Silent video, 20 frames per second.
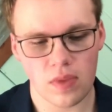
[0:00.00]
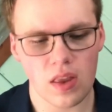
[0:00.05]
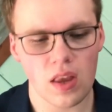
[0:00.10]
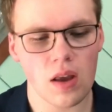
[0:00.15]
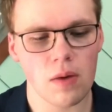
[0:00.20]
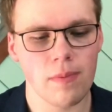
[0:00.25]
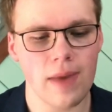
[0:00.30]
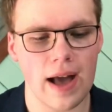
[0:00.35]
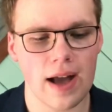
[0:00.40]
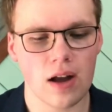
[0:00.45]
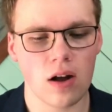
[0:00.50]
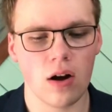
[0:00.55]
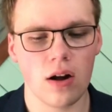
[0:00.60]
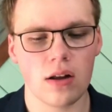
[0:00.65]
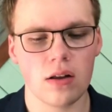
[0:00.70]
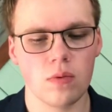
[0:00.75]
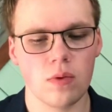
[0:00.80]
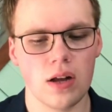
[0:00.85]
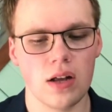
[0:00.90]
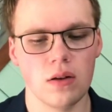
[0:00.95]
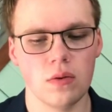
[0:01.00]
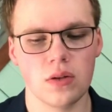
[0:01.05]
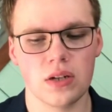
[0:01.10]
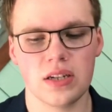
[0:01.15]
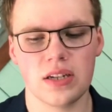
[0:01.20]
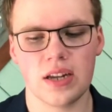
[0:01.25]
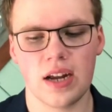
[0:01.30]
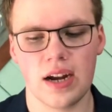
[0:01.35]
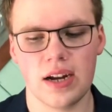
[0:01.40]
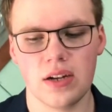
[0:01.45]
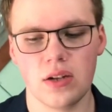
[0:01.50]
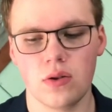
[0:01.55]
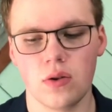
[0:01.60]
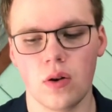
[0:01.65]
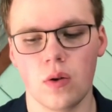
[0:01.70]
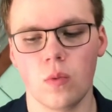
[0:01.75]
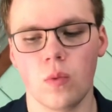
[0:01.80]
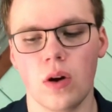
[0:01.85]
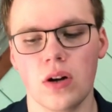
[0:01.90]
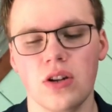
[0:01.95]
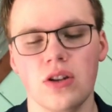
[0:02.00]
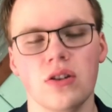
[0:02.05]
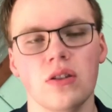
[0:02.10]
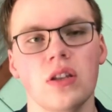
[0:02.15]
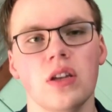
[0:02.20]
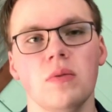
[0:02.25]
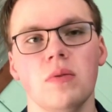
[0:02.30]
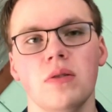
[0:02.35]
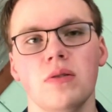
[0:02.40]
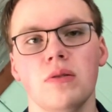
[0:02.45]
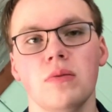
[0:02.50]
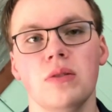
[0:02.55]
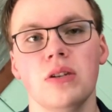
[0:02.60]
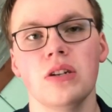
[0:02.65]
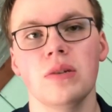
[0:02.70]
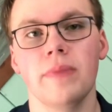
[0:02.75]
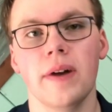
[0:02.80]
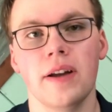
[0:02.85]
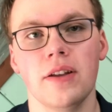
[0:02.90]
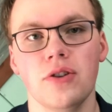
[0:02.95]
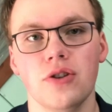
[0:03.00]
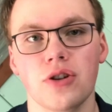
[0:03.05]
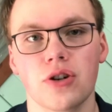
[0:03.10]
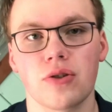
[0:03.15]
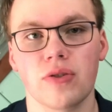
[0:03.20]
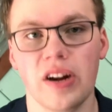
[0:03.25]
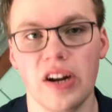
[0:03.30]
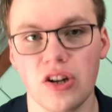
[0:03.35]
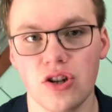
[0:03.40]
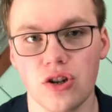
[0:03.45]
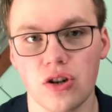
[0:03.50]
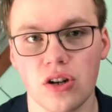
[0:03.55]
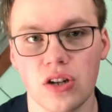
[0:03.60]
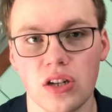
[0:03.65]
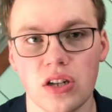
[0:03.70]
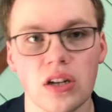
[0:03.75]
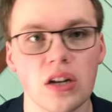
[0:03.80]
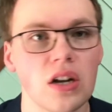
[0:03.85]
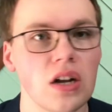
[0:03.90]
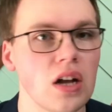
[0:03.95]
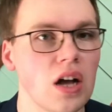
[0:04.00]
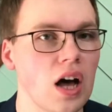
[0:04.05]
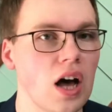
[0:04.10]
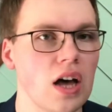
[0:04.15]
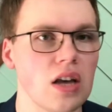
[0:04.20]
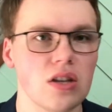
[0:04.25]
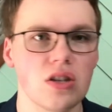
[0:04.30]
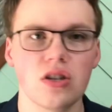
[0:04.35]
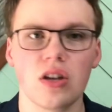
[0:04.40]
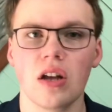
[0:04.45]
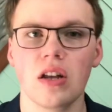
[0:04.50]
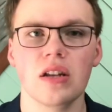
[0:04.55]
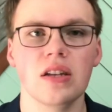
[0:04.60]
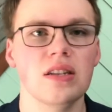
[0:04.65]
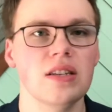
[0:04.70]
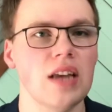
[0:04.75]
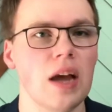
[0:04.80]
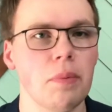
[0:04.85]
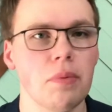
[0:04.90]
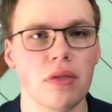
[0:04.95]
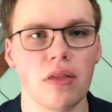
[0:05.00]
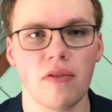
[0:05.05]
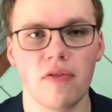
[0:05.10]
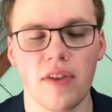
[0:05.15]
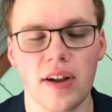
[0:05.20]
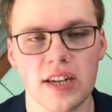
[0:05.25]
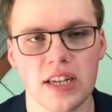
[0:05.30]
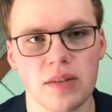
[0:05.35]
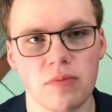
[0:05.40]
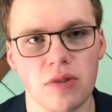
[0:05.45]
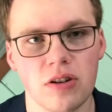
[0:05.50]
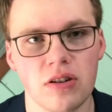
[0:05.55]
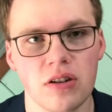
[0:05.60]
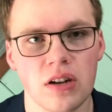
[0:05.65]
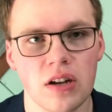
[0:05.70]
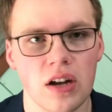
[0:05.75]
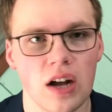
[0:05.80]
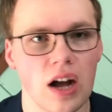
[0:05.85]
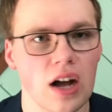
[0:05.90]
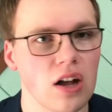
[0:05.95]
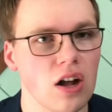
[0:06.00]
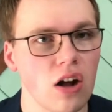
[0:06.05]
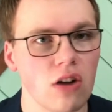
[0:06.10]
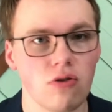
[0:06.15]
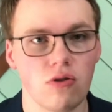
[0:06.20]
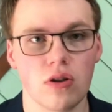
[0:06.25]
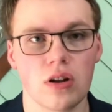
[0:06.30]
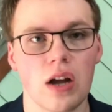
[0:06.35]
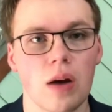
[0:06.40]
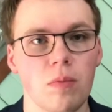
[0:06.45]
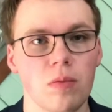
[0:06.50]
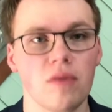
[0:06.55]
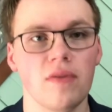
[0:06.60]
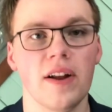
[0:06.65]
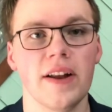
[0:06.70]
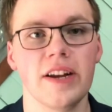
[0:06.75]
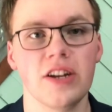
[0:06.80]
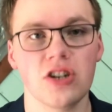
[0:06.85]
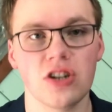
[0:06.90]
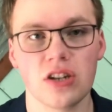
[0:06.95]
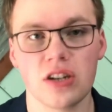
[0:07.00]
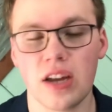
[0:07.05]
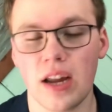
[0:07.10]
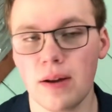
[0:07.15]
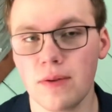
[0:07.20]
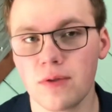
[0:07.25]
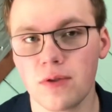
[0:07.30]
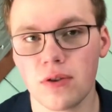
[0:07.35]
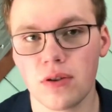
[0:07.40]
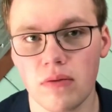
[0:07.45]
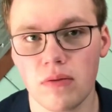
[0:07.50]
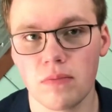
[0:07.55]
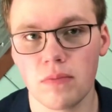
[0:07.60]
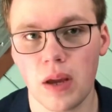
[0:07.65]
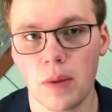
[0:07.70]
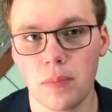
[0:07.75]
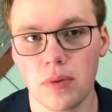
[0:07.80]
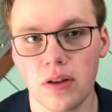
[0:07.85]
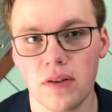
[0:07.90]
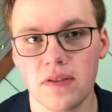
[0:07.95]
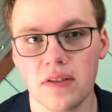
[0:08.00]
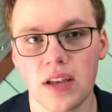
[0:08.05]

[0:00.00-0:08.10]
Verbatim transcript: Matt Hollowell was signed to a one-year league minimum deal by the New York Rangers. Uh, solid depth defenseman, uh, gone to a couple of N H L games for the Maple Leafs